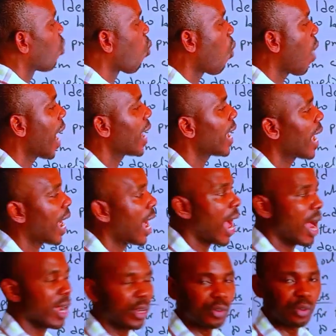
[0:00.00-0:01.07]
why
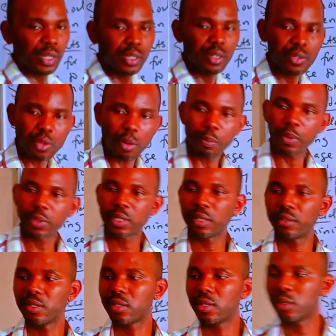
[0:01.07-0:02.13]
I agree,
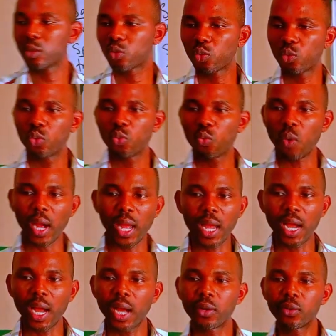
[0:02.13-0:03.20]
supporting reason 2, why
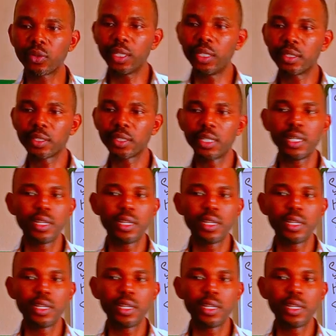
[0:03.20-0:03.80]
I agree.